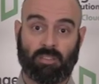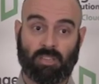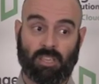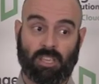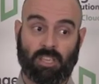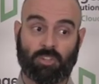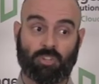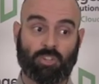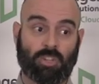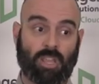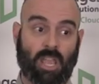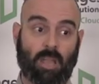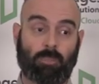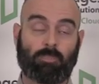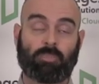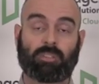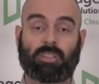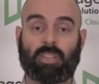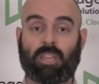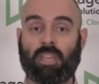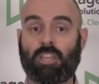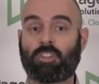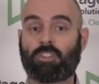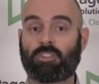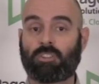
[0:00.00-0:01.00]
each
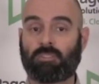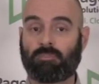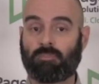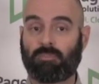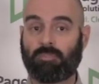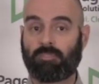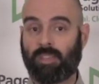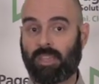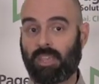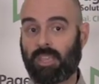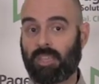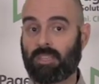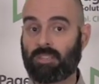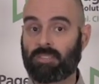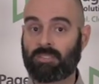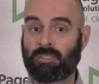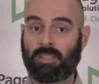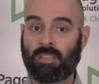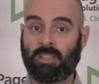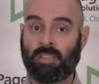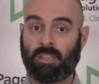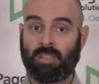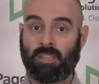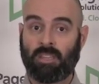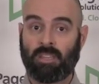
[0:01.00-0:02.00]
application phase
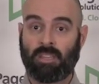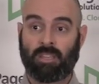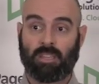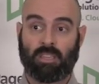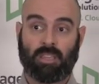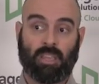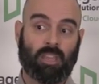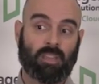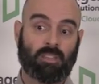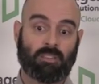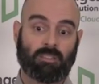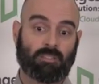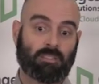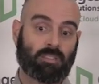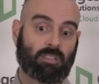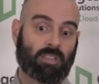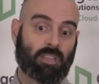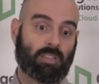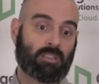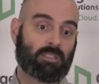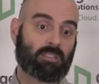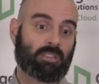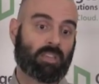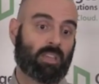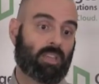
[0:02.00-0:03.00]
can
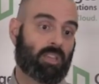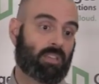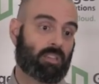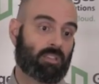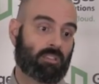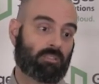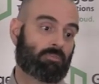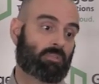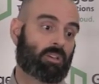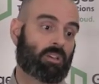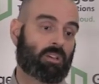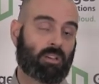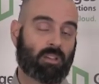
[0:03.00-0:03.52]
take.